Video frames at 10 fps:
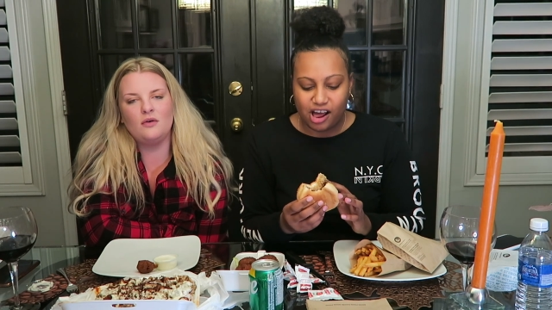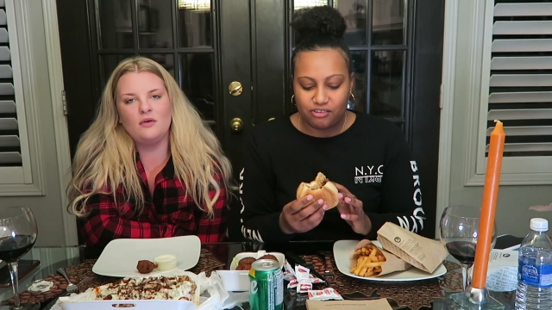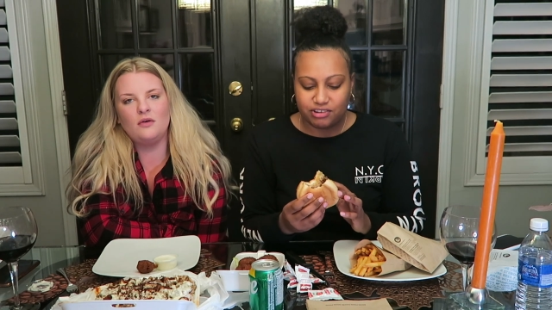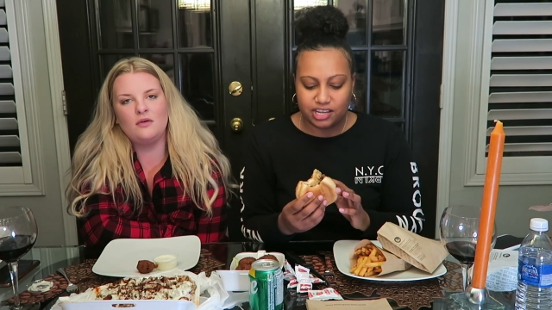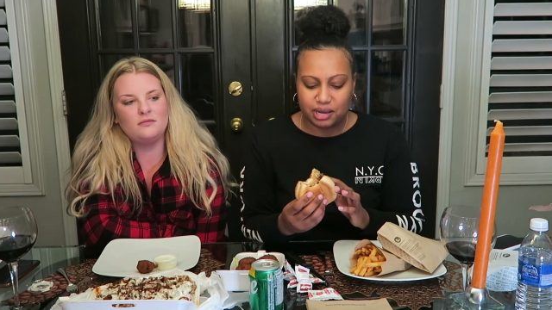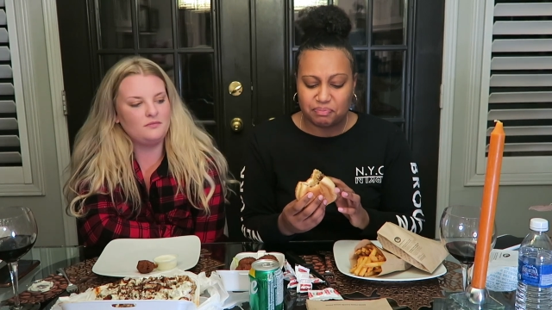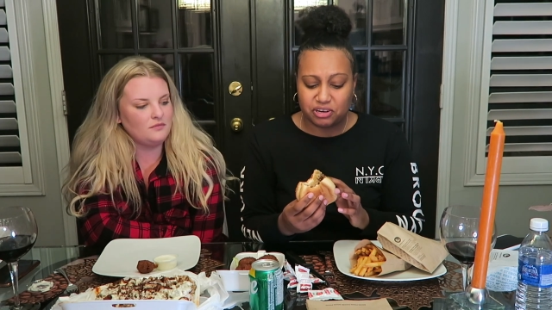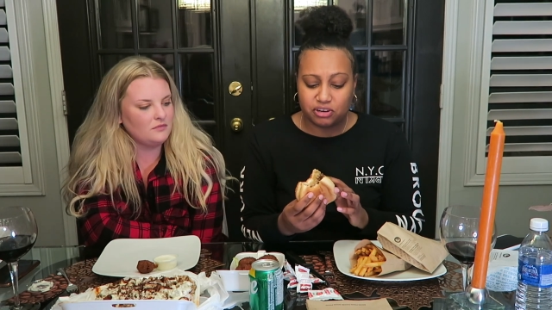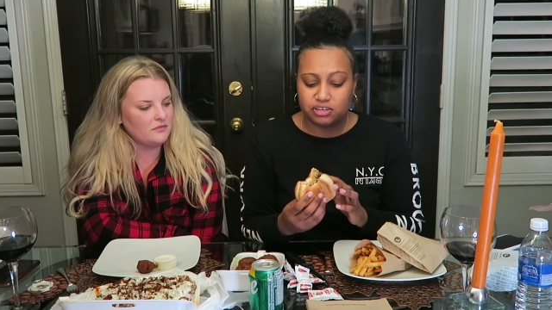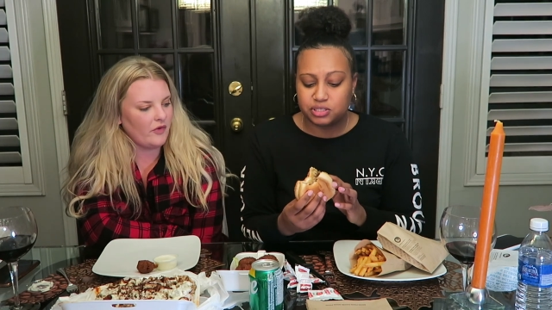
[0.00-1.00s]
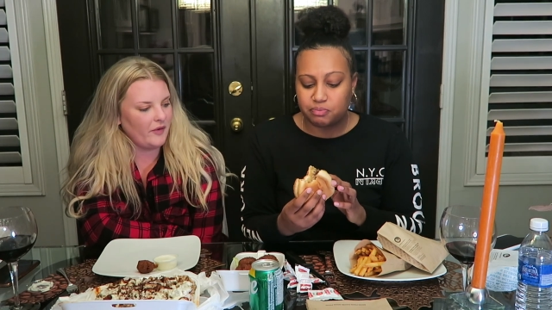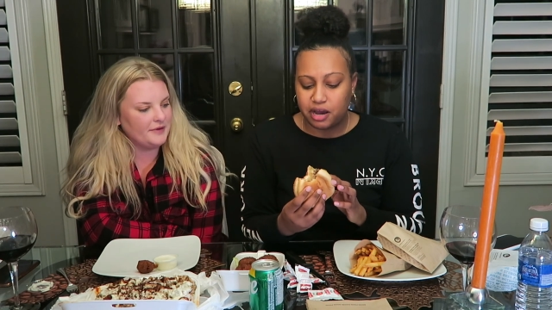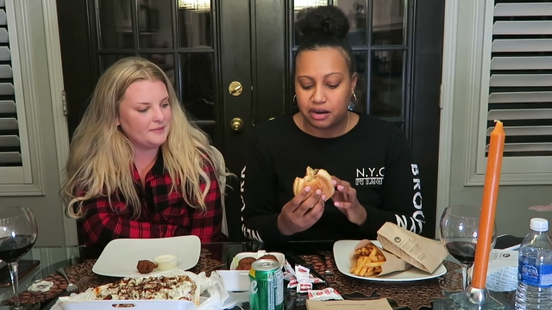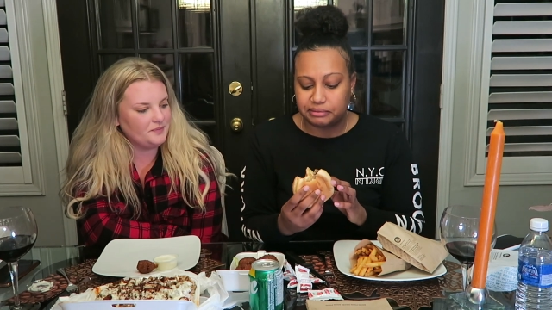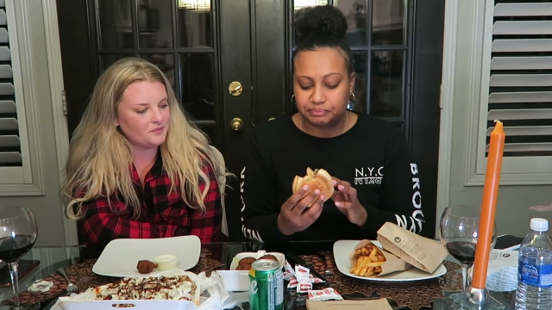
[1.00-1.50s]
Speaker 1: I don't really like pickles,
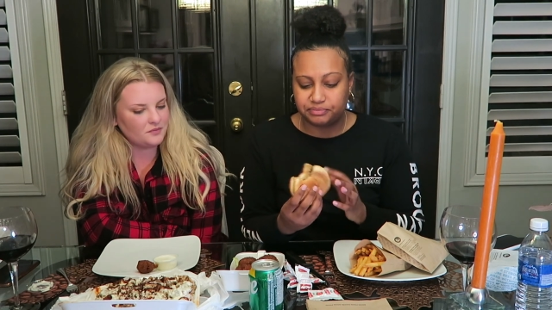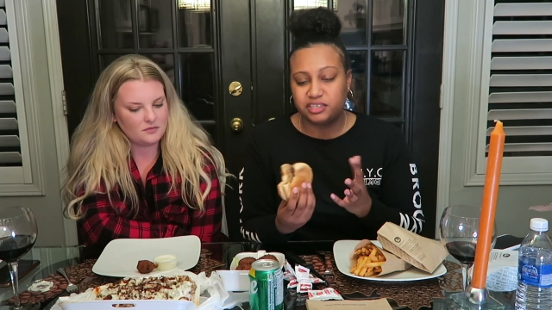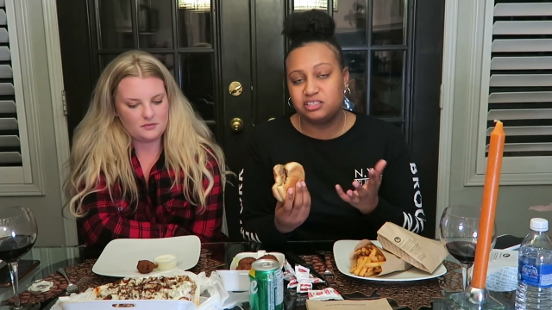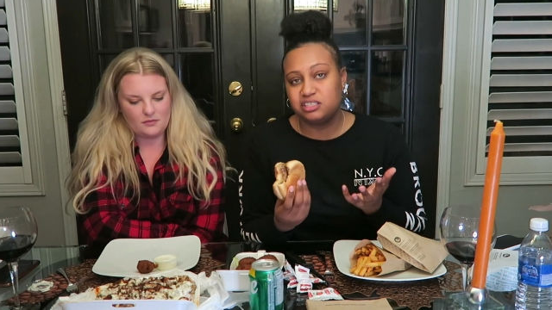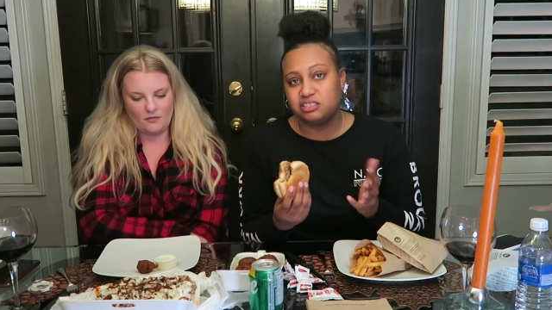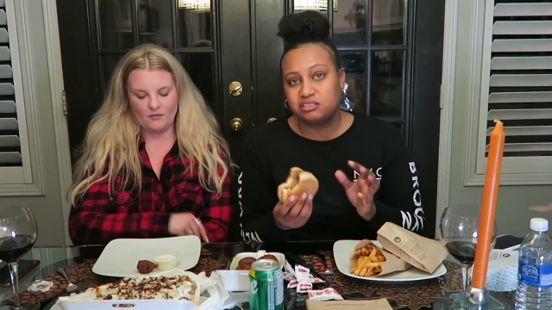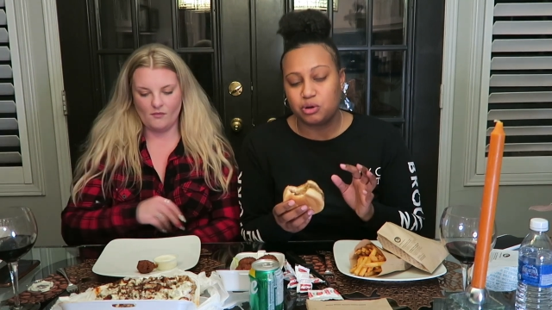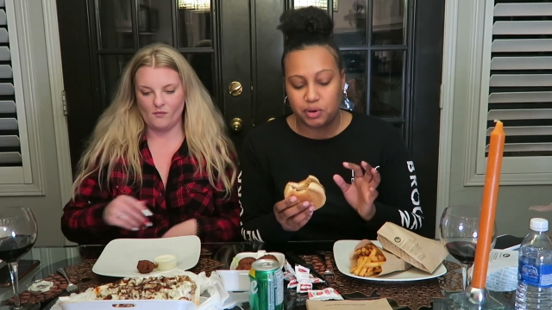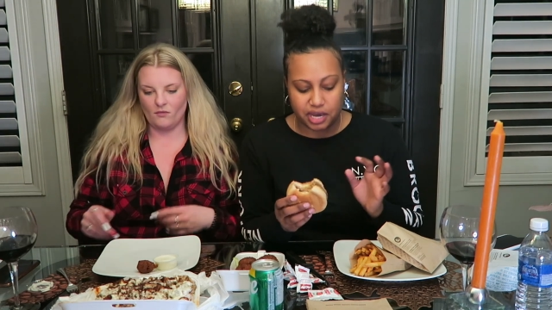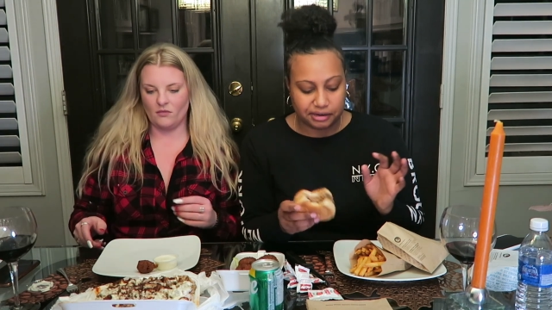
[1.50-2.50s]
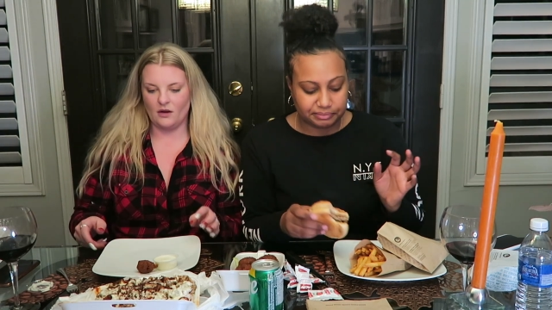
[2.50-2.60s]
but this is okay.